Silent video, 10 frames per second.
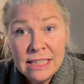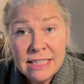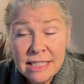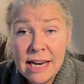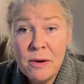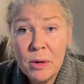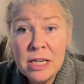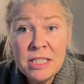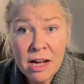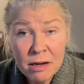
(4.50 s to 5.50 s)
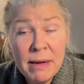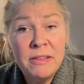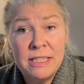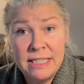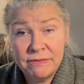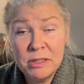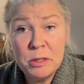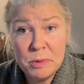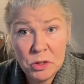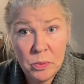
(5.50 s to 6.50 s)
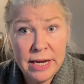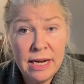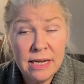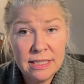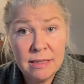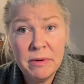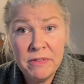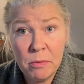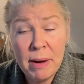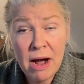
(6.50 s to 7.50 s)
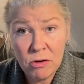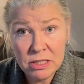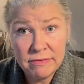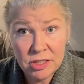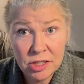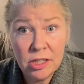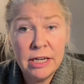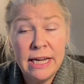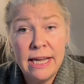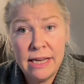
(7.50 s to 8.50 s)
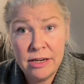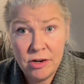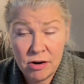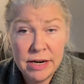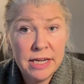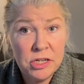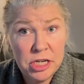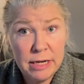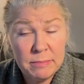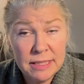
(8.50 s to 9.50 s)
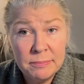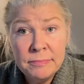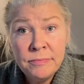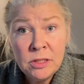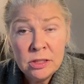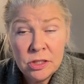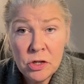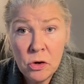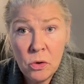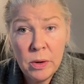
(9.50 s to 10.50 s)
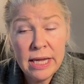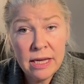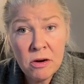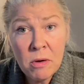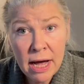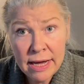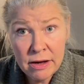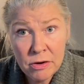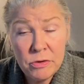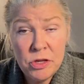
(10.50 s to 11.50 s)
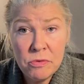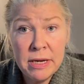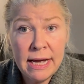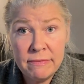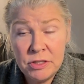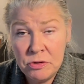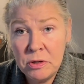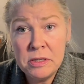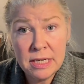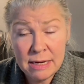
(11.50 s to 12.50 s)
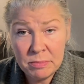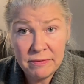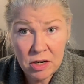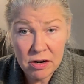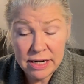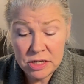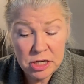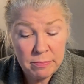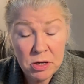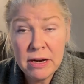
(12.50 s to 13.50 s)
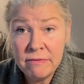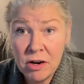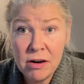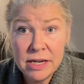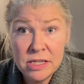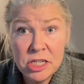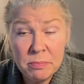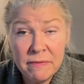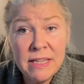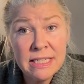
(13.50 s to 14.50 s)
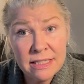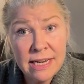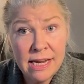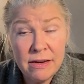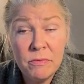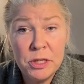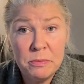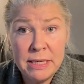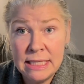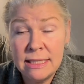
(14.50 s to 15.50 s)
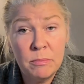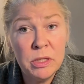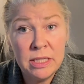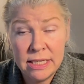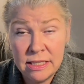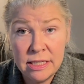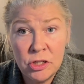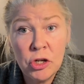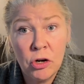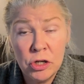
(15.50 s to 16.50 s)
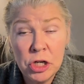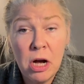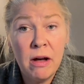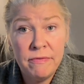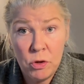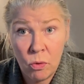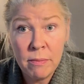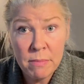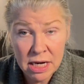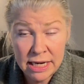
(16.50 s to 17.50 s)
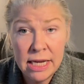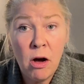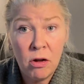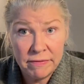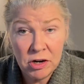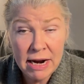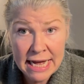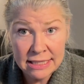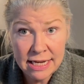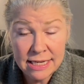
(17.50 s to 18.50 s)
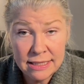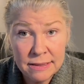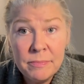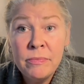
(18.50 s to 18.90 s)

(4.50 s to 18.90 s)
Today we're going to talk about the difference between some of your powers of attorney and guardianships. So in Ohio, you can have two types of guardianship. You can have guardianship of the estate, which means someone is in charge of your money, all of your assets.